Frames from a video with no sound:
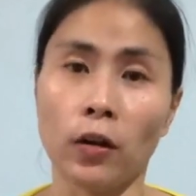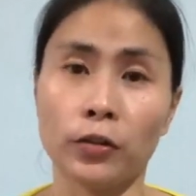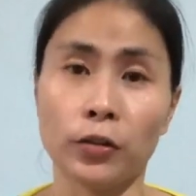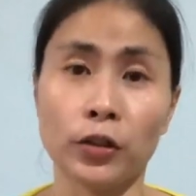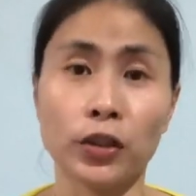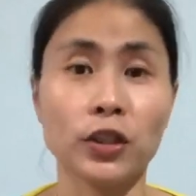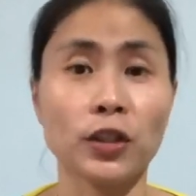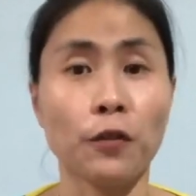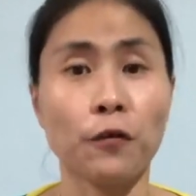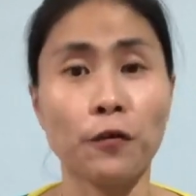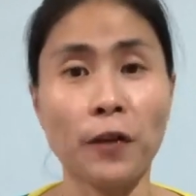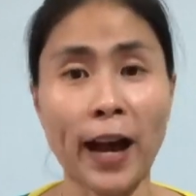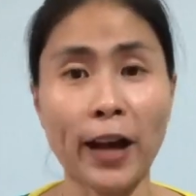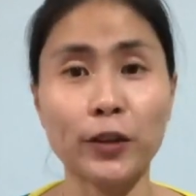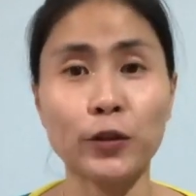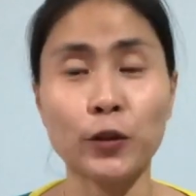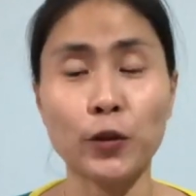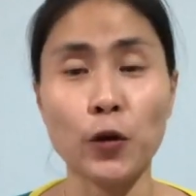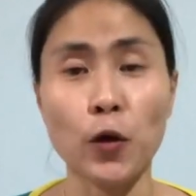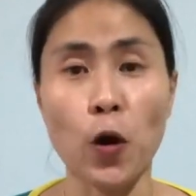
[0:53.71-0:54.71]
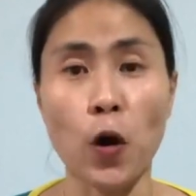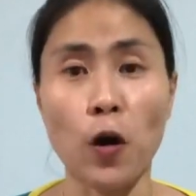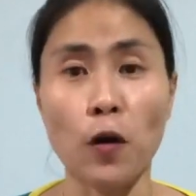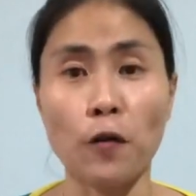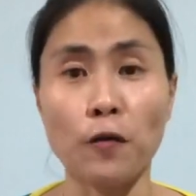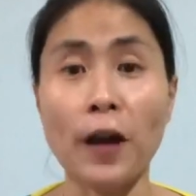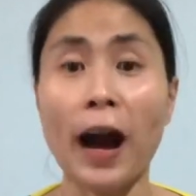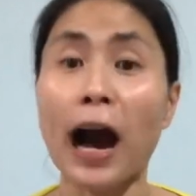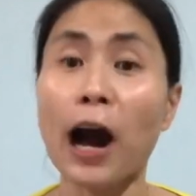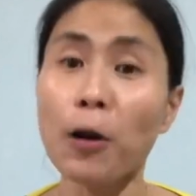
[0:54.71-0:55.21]
there's a factor
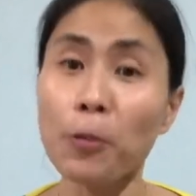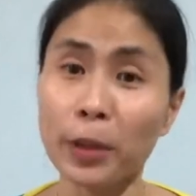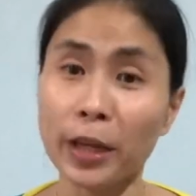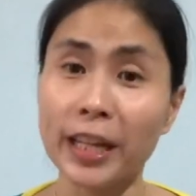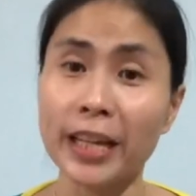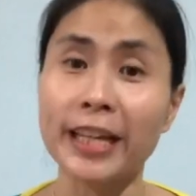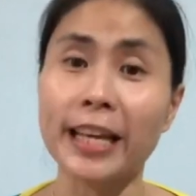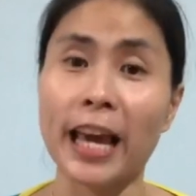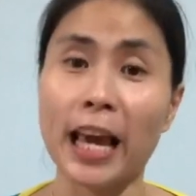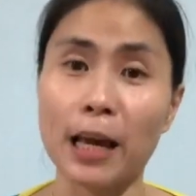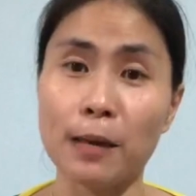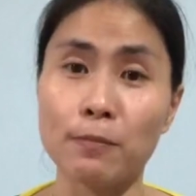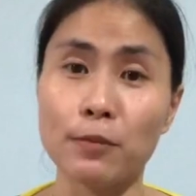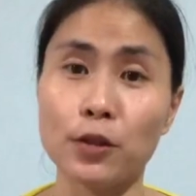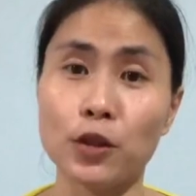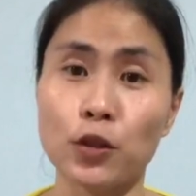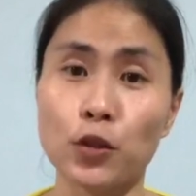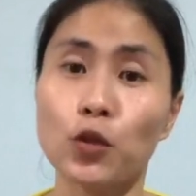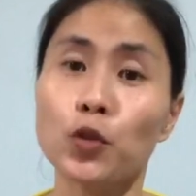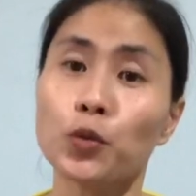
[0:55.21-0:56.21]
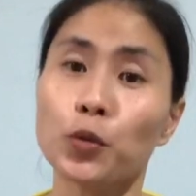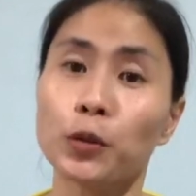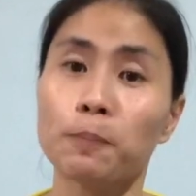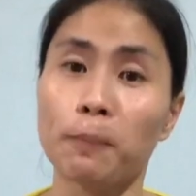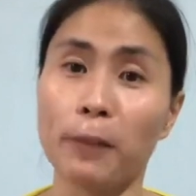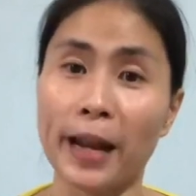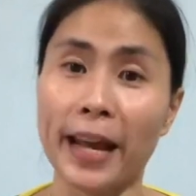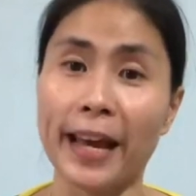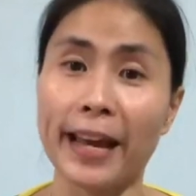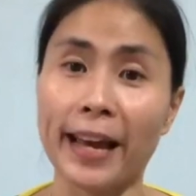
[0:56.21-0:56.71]
of how many games you
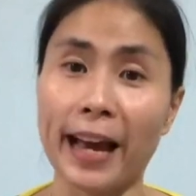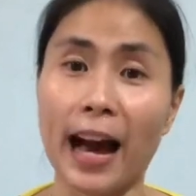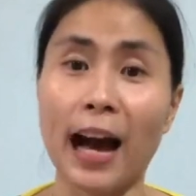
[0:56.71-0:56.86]
would play